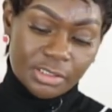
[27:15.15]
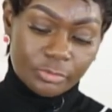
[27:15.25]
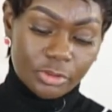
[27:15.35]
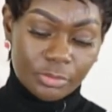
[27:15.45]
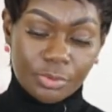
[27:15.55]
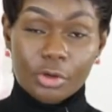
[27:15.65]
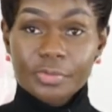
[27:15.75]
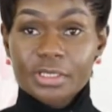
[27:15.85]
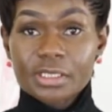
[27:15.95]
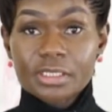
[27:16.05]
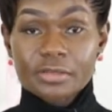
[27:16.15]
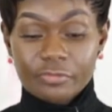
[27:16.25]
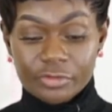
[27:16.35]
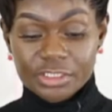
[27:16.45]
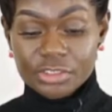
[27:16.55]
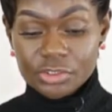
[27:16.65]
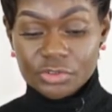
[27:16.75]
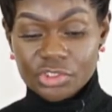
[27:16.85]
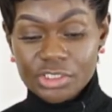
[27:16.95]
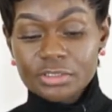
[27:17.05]
I'm going to pop it in the fridge to
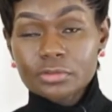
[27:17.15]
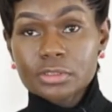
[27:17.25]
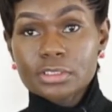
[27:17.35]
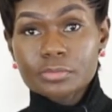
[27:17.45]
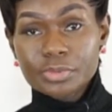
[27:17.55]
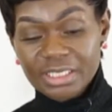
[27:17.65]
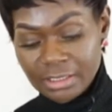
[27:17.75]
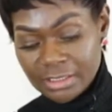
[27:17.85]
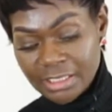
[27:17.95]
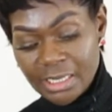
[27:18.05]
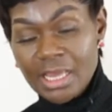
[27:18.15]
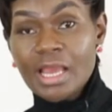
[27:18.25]
chill completely,